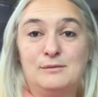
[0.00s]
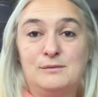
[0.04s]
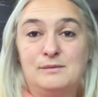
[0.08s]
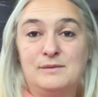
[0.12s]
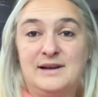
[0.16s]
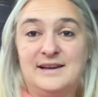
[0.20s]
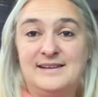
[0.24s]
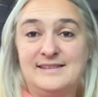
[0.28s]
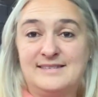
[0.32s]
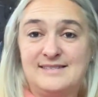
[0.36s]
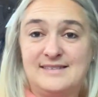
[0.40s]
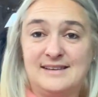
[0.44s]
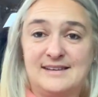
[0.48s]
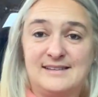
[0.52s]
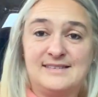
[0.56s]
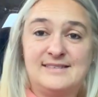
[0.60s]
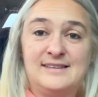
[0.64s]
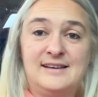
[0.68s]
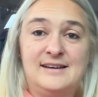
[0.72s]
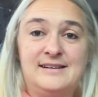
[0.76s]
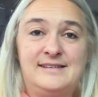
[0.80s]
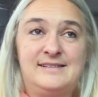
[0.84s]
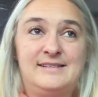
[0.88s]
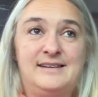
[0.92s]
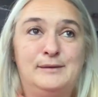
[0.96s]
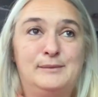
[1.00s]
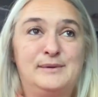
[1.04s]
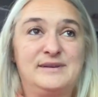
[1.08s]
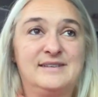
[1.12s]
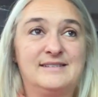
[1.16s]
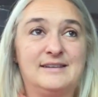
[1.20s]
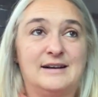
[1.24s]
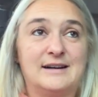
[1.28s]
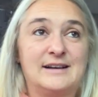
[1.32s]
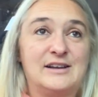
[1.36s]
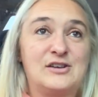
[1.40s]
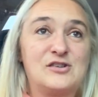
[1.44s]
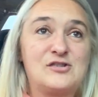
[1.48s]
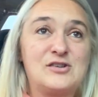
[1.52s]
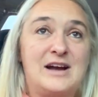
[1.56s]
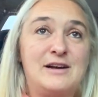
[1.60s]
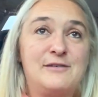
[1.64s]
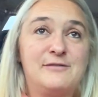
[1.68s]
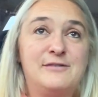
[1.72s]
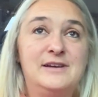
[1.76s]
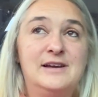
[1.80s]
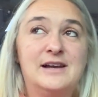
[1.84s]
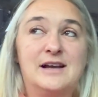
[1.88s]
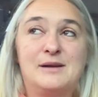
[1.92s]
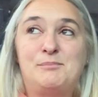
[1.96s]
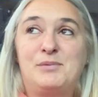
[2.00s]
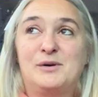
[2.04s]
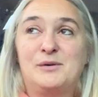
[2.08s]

it's 6:30, we're stuck in traffic,